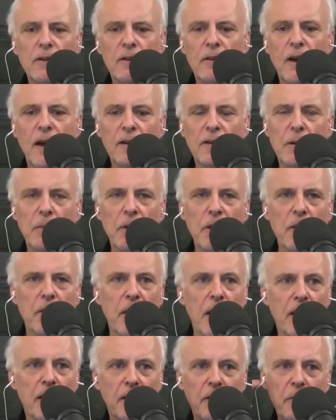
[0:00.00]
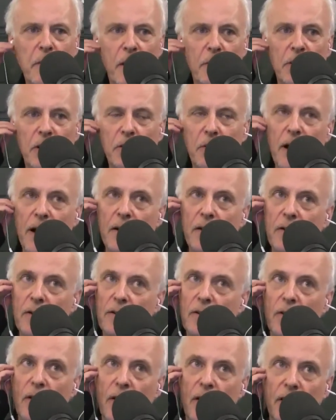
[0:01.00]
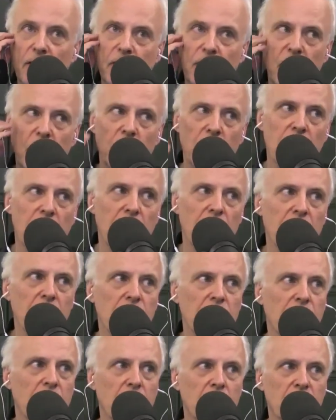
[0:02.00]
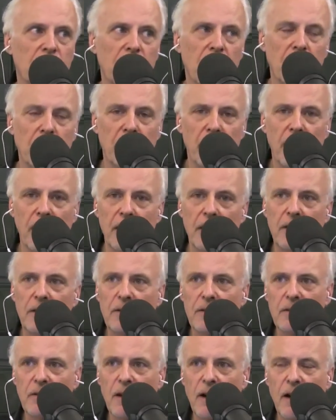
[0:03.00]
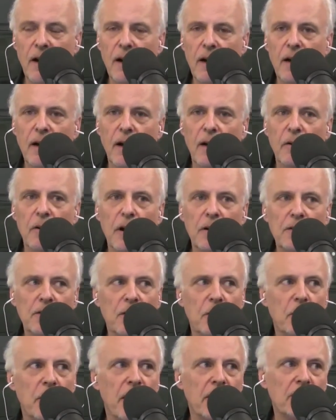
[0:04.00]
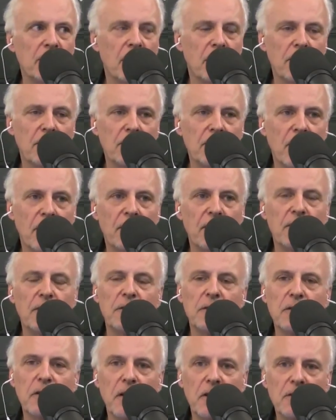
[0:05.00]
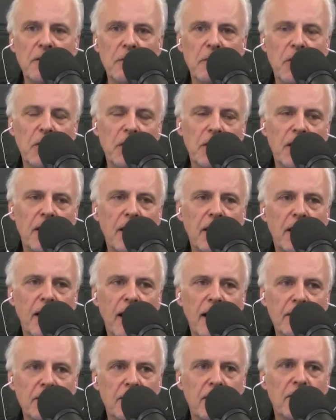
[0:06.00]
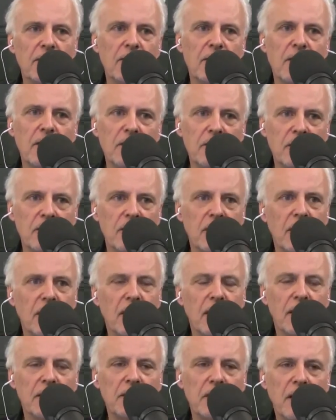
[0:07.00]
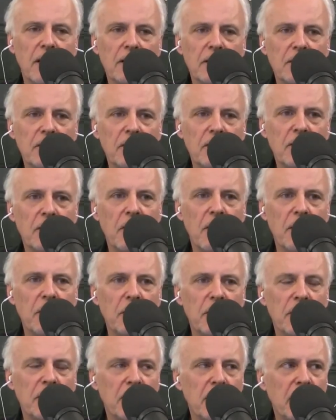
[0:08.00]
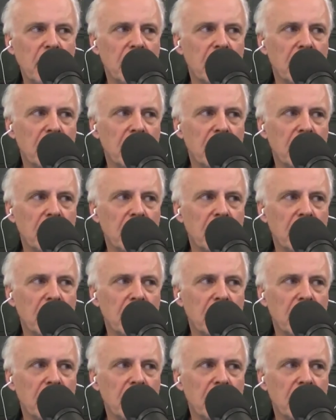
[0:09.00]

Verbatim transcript: get to be a matter of public record so that if someone else comes up and is arrested based on this officer's testimony, they can access this and challenge his credibility?